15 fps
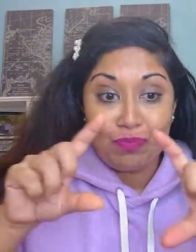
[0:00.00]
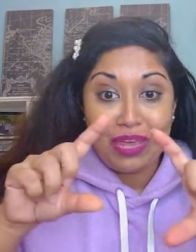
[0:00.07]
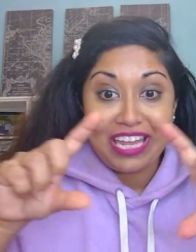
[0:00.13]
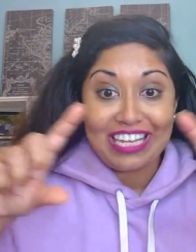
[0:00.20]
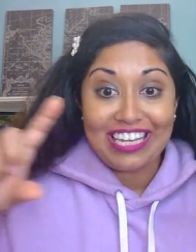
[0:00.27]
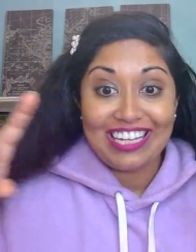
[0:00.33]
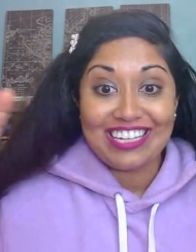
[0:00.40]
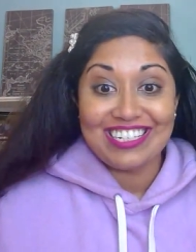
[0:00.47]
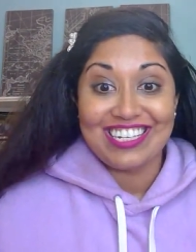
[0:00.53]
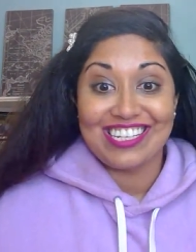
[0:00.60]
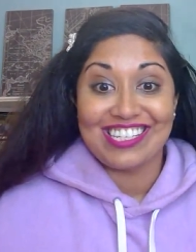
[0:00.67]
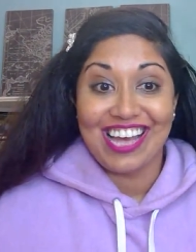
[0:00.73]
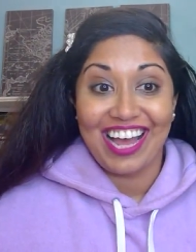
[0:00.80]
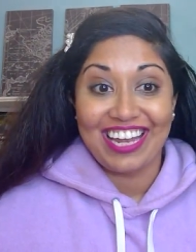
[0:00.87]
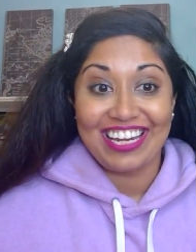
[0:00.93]
making and
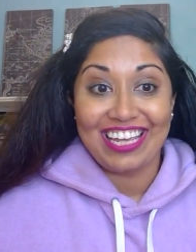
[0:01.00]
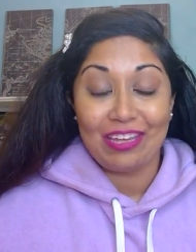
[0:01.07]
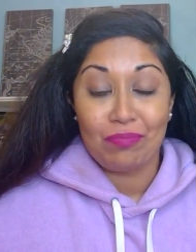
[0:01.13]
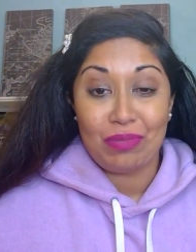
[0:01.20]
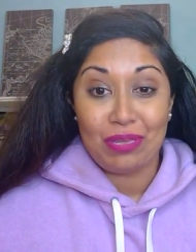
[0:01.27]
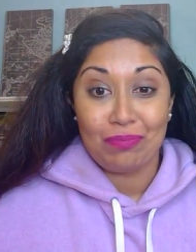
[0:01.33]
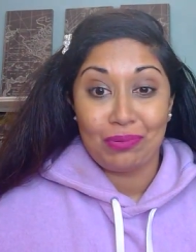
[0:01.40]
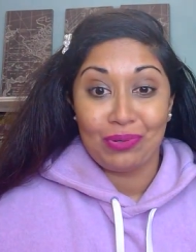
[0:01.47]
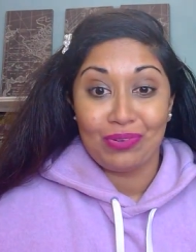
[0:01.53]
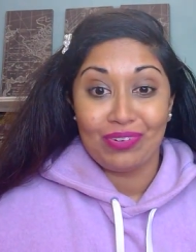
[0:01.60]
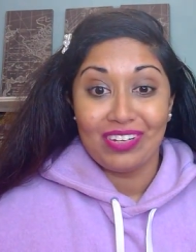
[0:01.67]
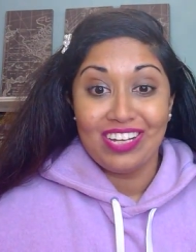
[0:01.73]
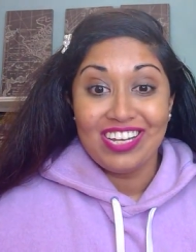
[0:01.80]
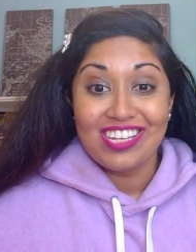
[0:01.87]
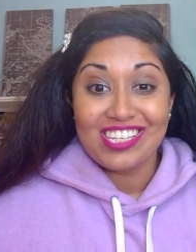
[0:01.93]
designing
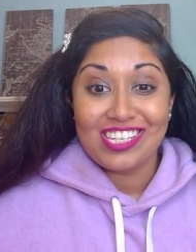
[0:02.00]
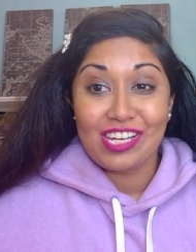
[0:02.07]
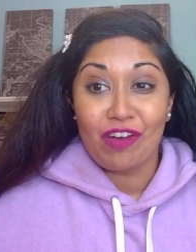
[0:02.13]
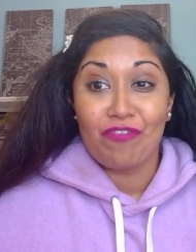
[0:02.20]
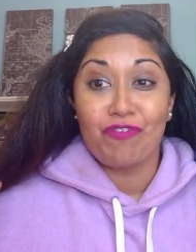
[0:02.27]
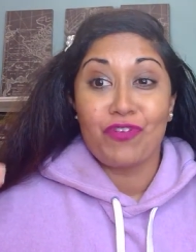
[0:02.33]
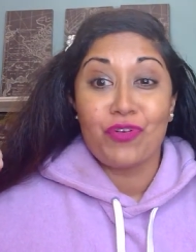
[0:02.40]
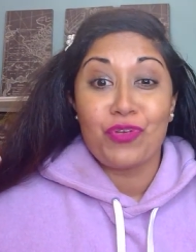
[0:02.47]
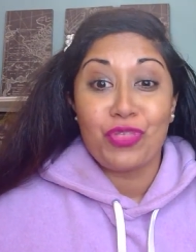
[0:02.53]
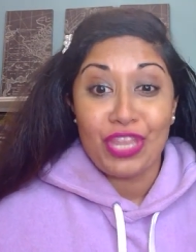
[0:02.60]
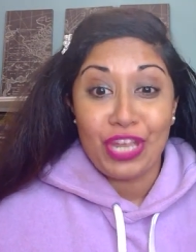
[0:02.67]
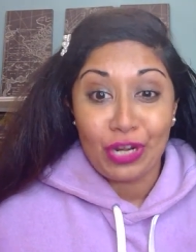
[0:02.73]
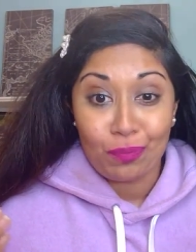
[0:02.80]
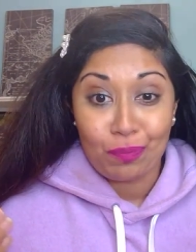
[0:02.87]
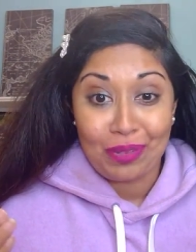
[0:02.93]
people stuff for
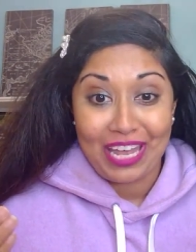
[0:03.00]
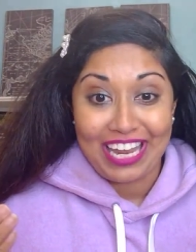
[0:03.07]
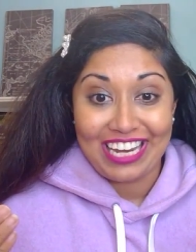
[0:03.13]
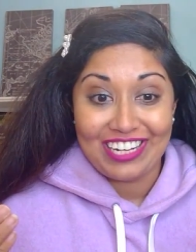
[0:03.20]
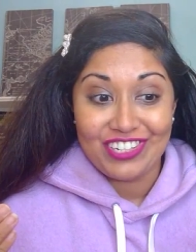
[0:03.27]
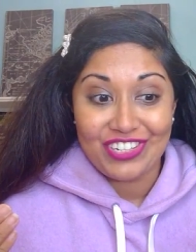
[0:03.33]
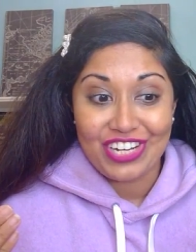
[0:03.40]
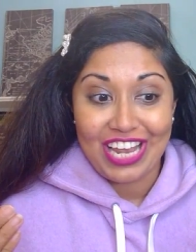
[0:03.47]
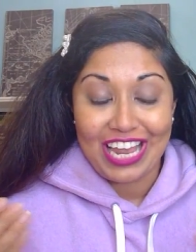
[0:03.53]
their page,